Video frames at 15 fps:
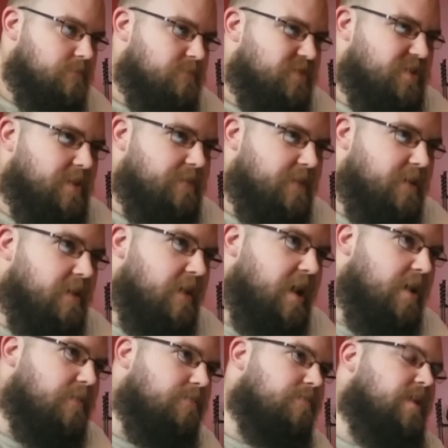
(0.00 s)
trying to figure
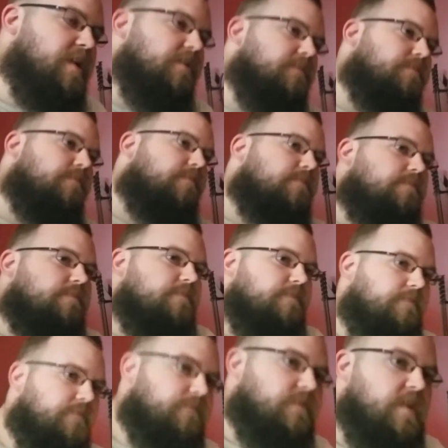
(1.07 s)
out how to,
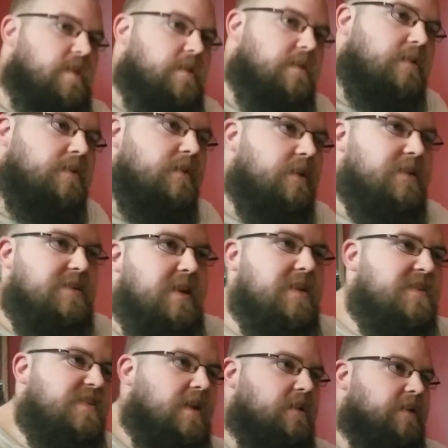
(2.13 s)
instead of
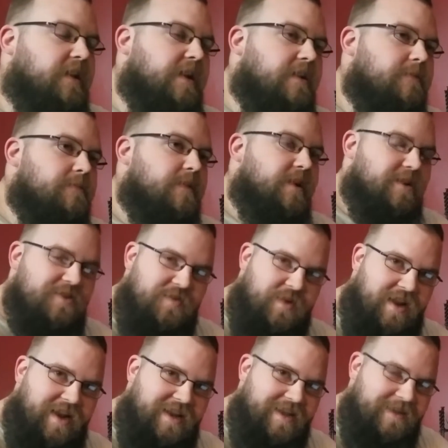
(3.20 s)
selling it, here's what
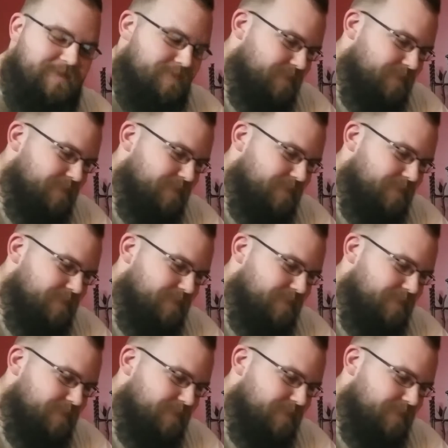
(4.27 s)
I did.